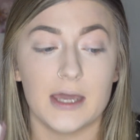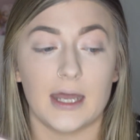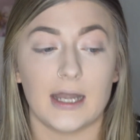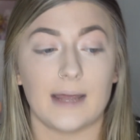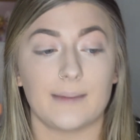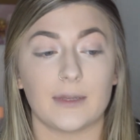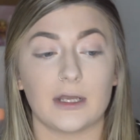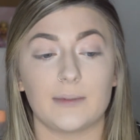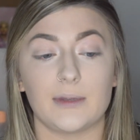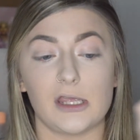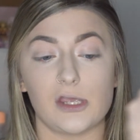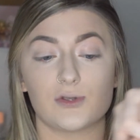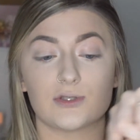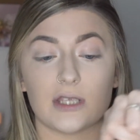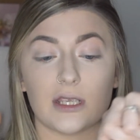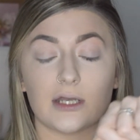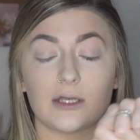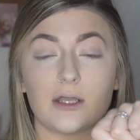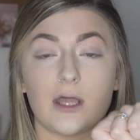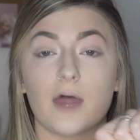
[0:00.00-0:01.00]
I'm going to be
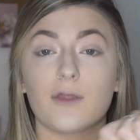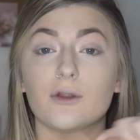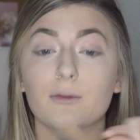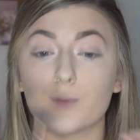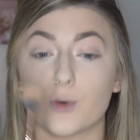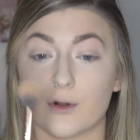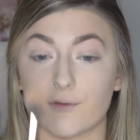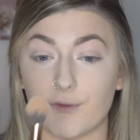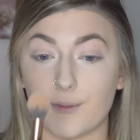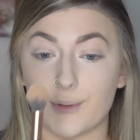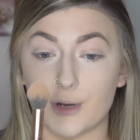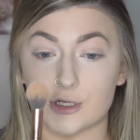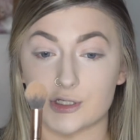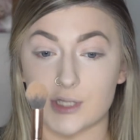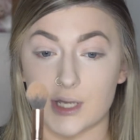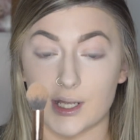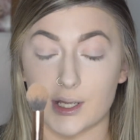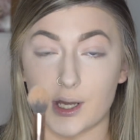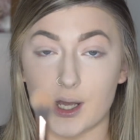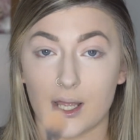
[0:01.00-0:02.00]
using another Morphe brush
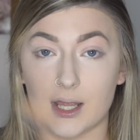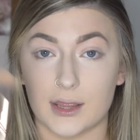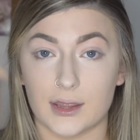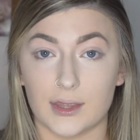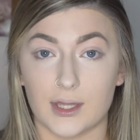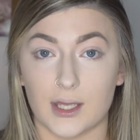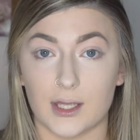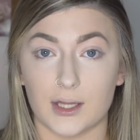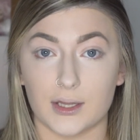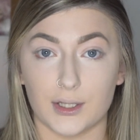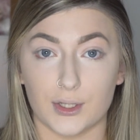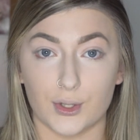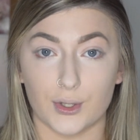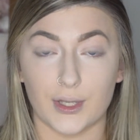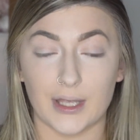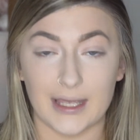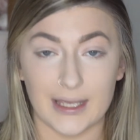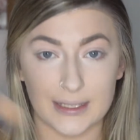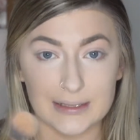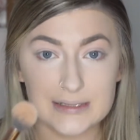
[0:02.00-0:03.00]
that I got in the little
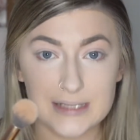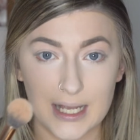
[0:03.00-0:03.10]
kits.